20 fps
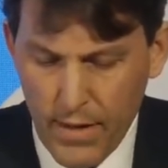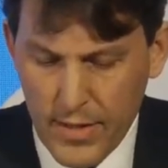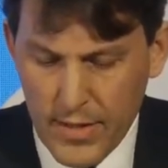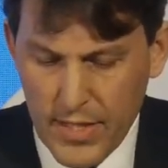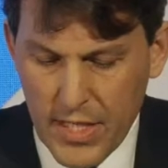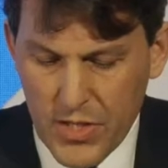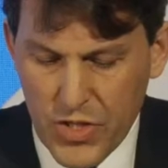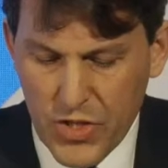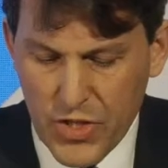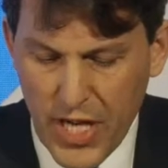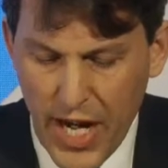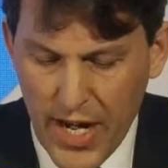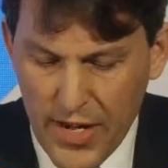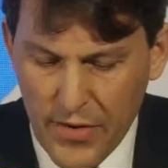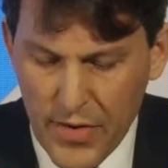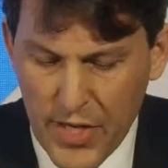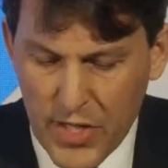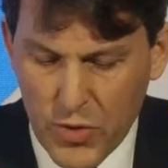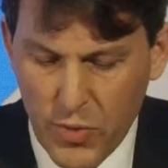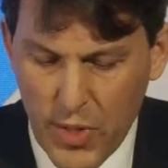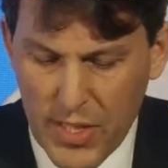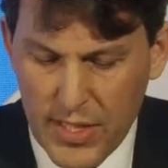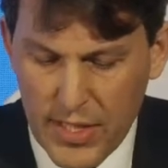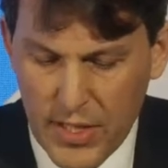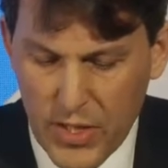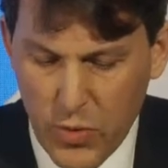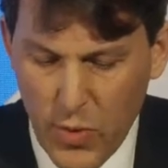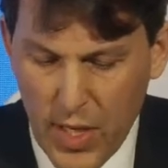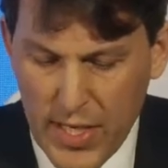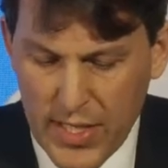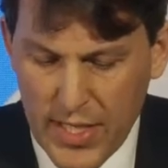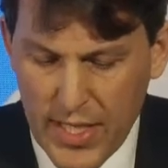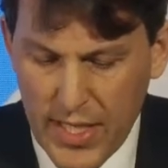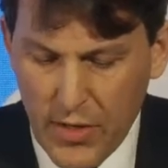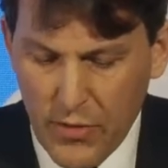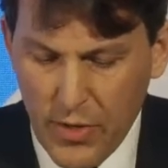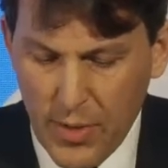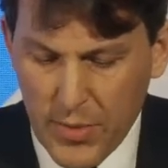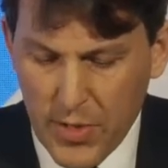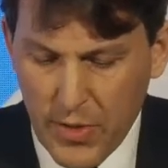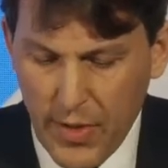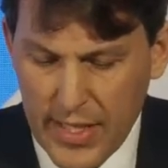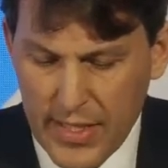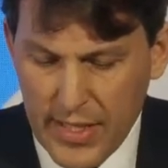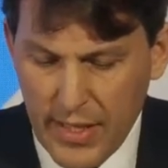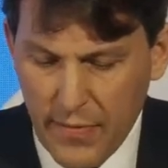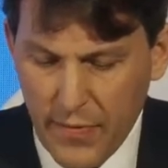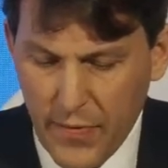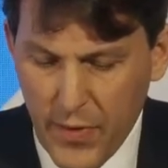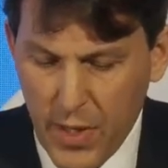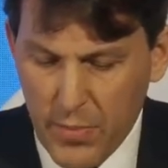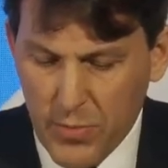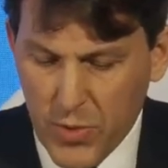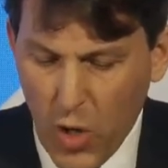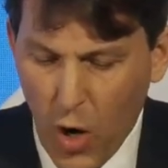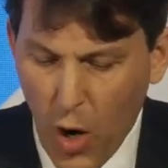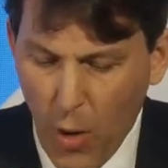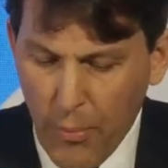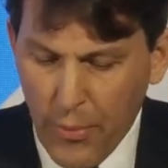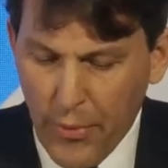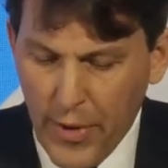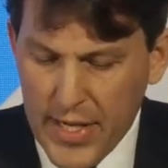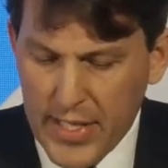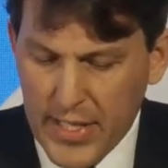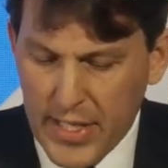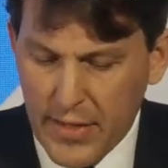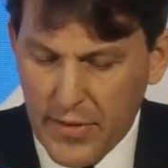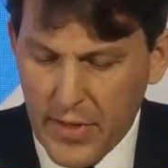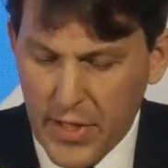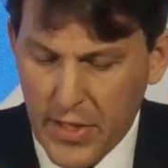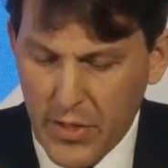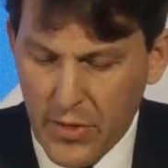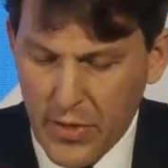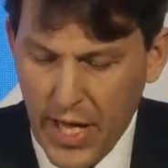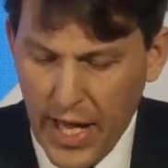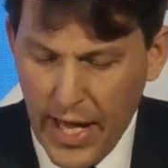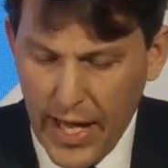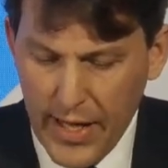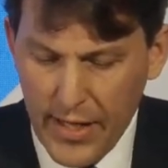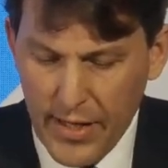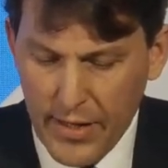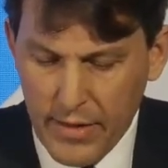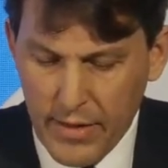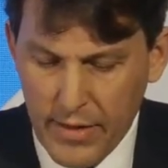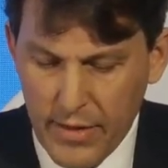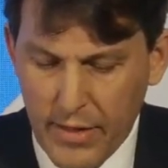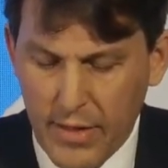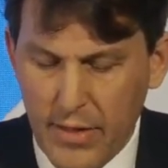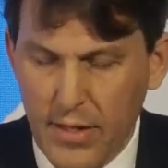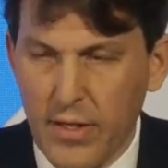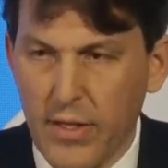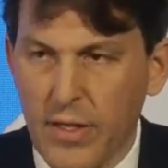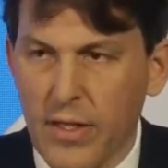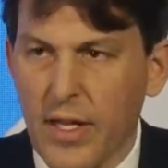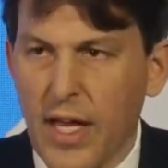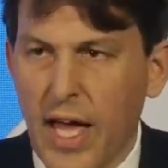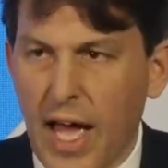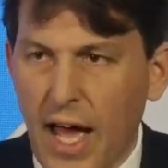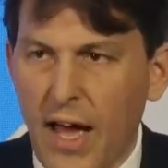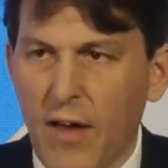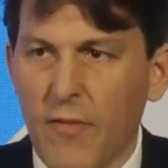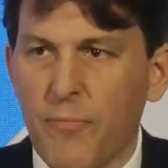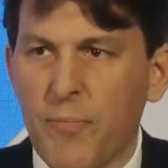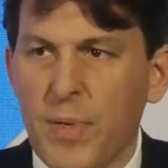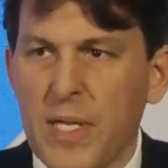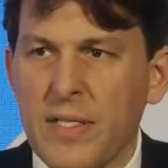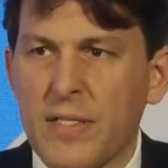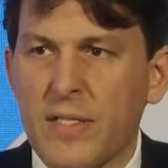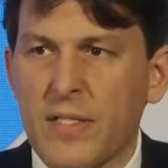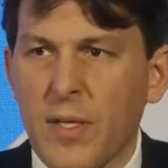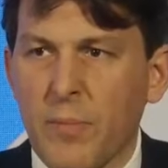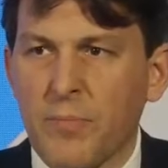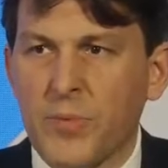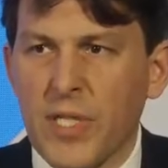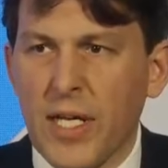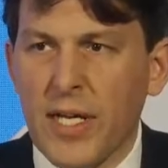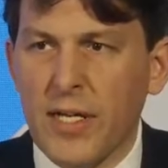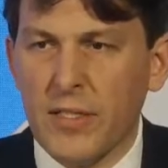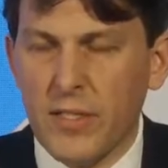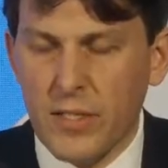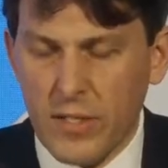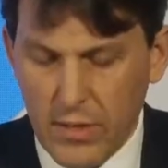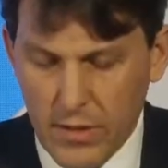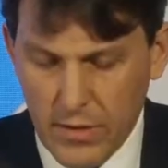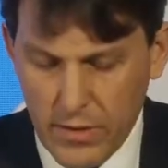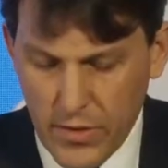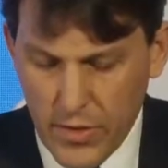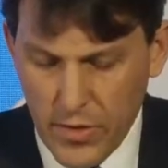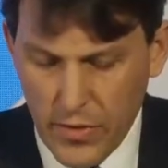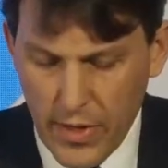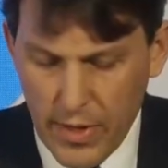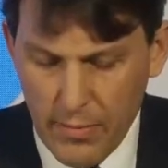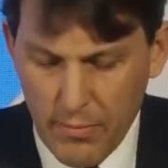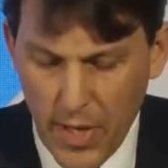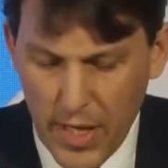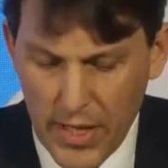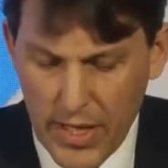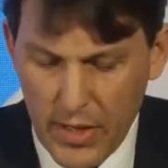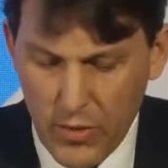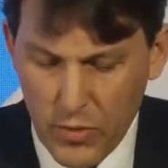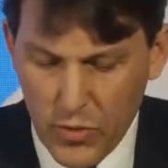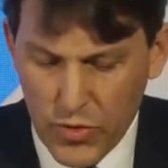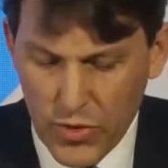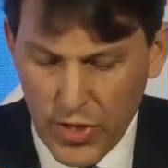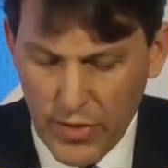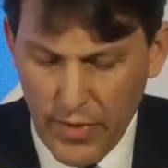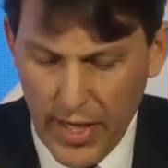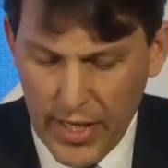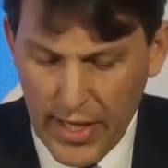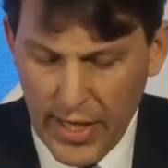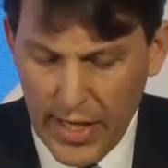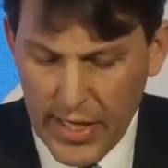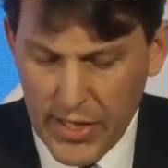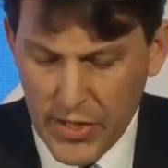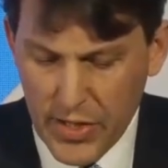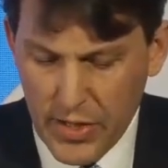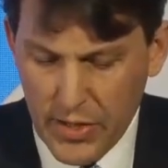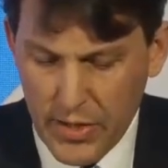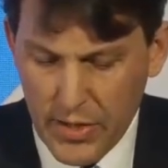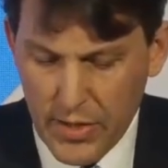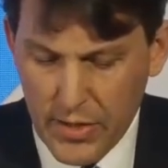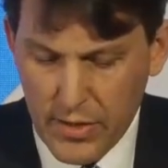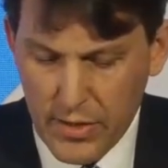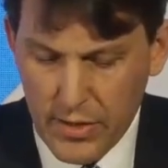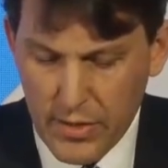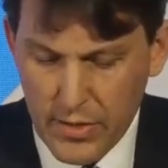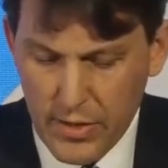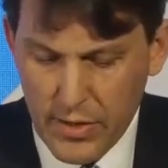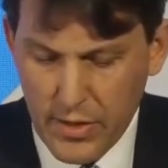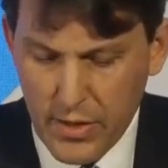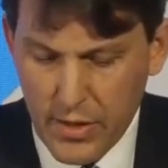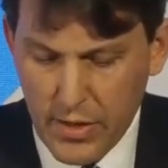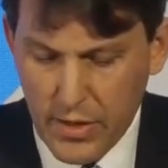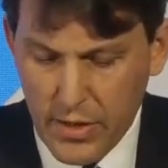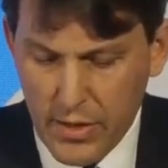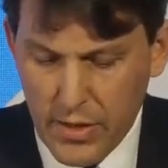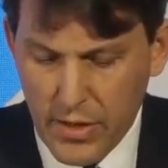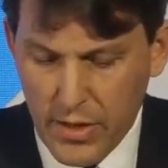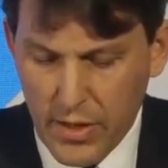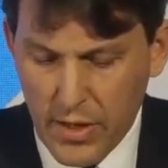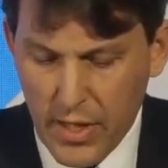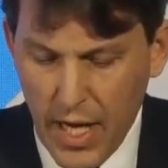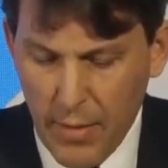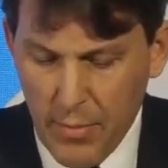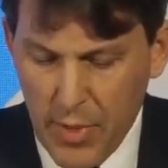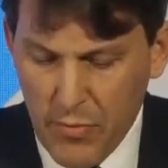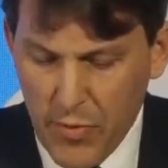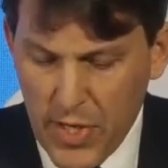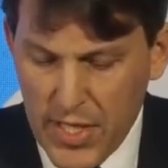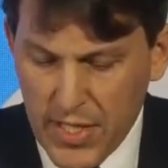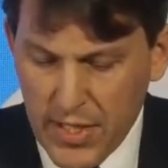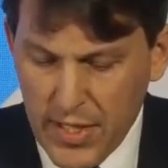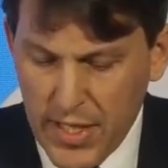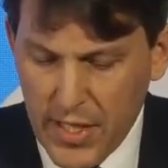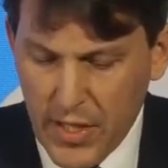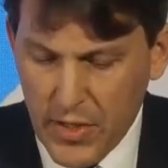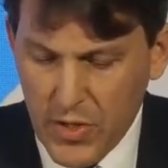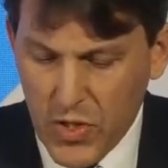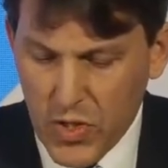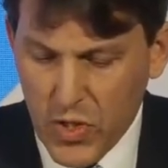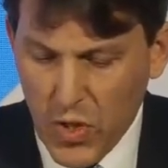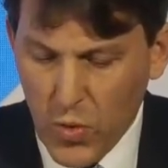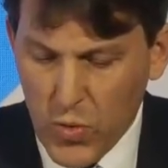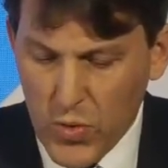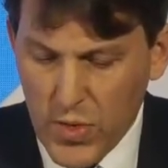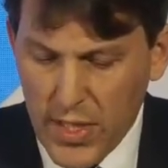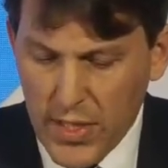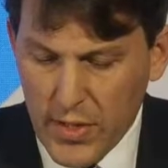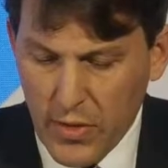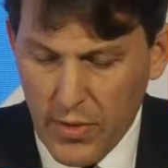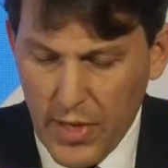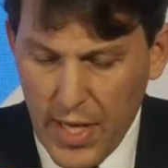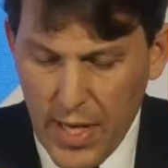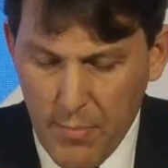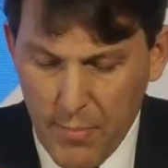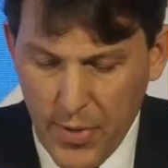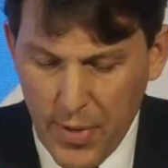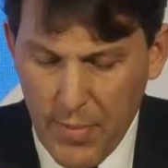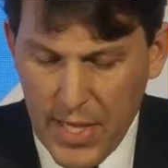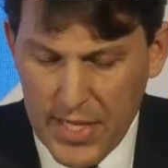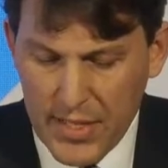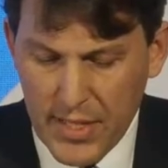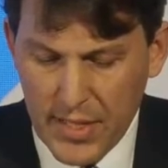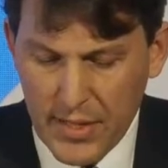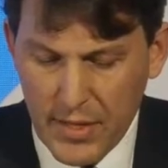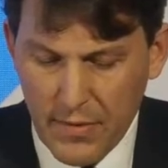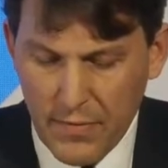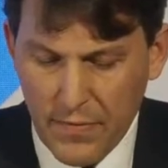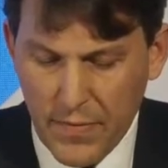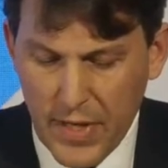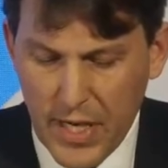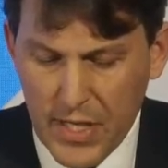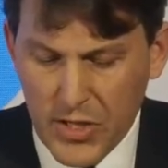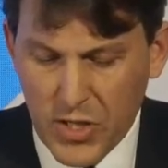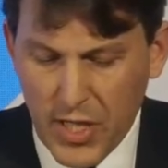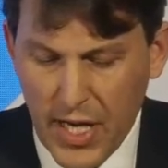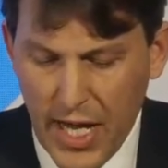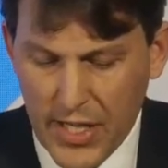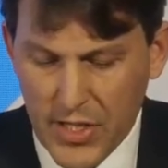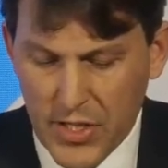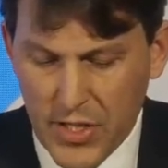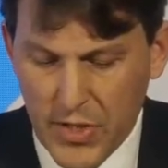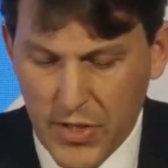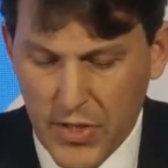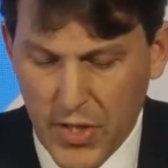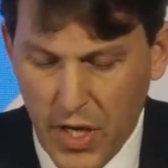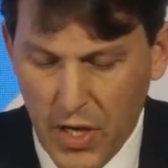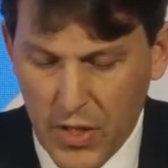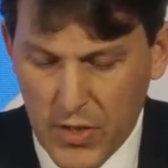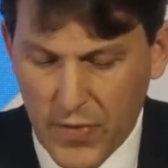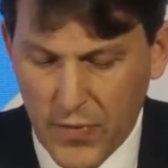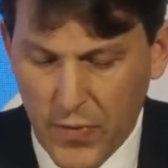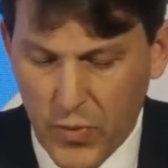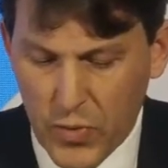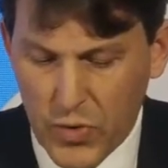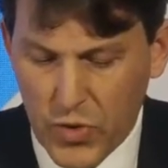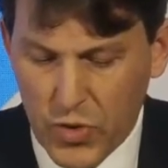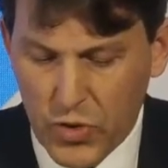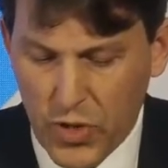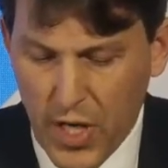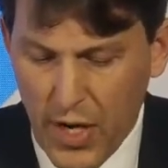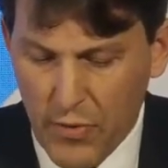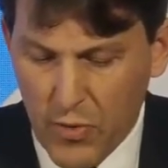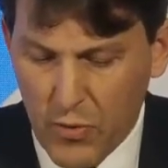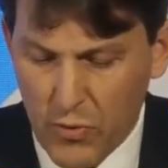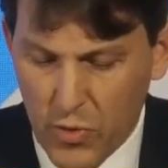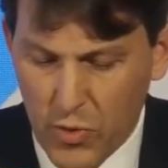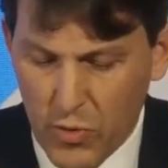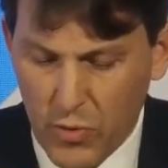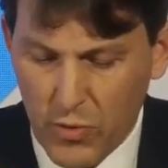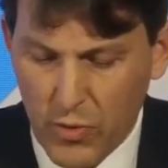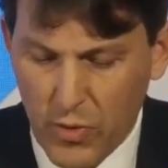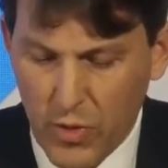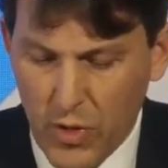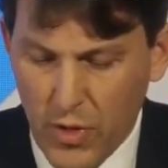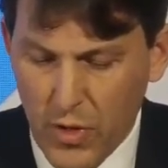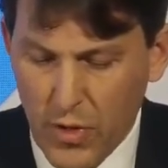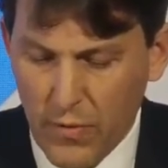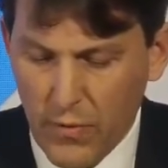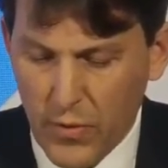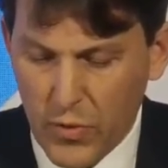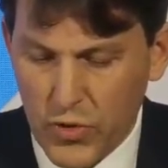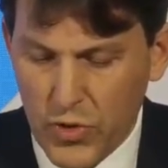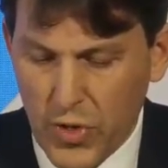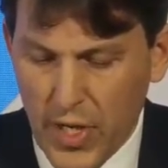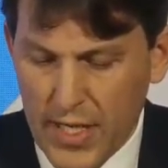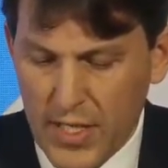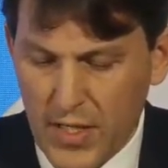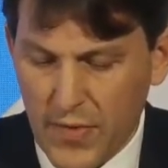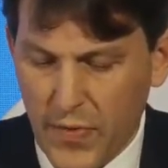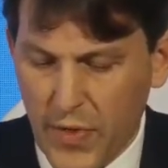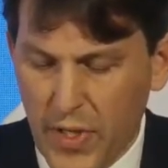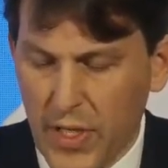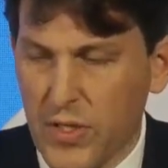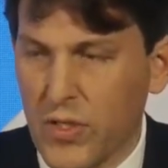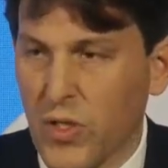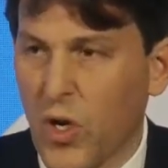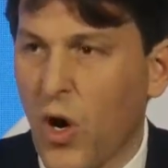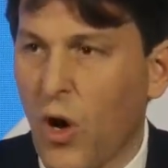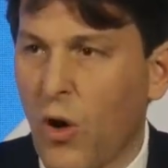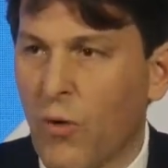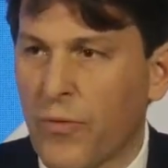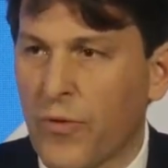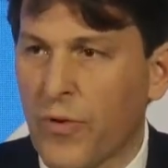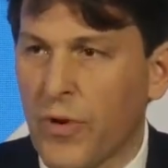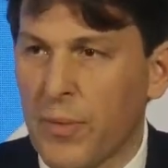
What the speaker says: Since January 2020, crypto asset firms operating in the UK have been subject to the money laundering regulations. And we recently consulted on implementing the Financial Action Task Force travel rule for transfers of